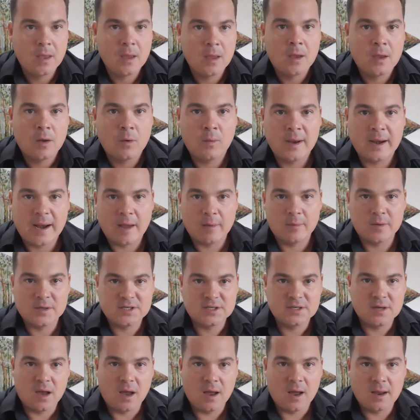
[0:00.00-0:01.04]
when I was
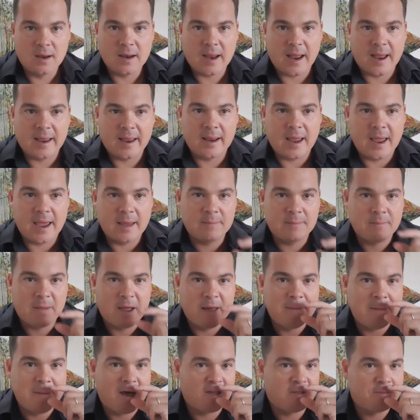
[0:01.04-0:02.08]
young, I had my
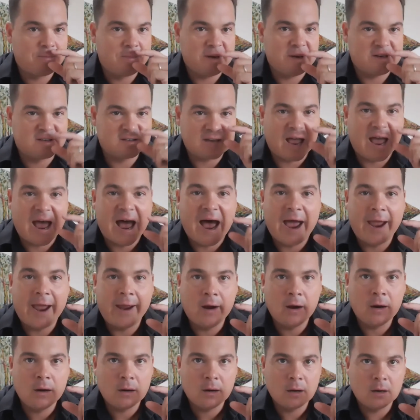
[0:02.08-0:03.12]
mouthpiece
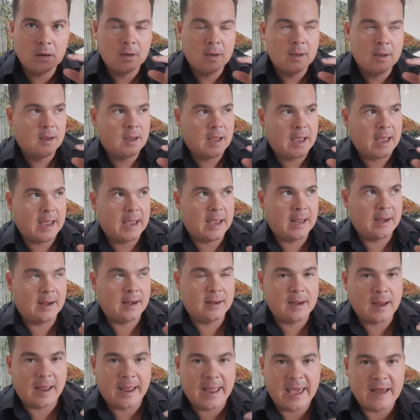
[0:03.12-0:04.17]
higher and
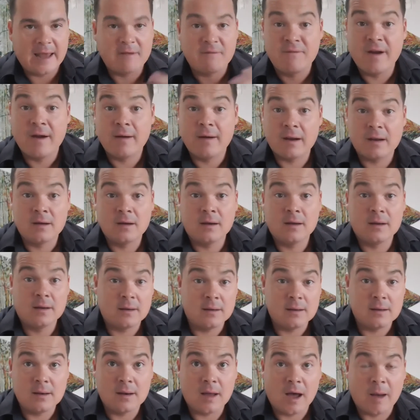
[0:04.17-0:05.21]
I had a very good
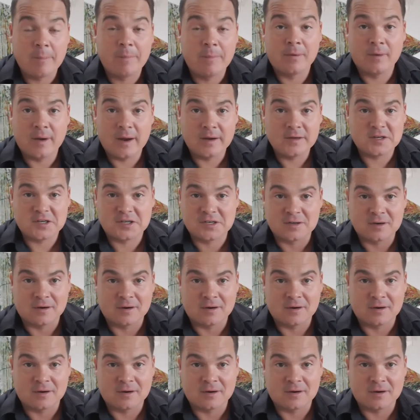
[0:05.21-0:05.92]
upper register.